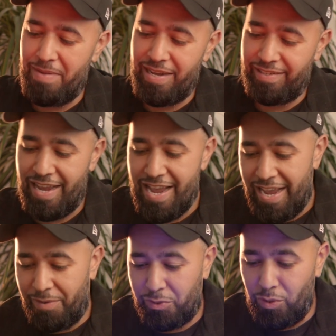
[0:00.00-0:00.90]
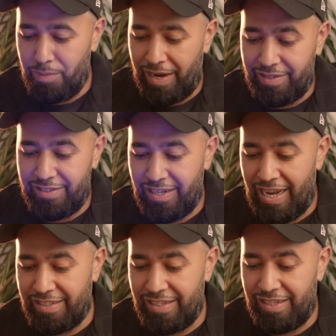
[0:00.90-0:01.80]
amazing. And what's cool about it is you could
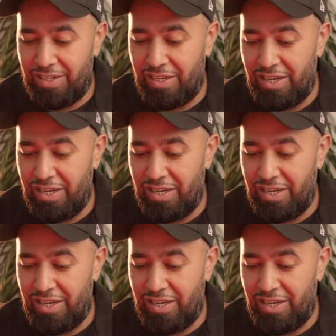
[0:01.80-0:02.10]
actually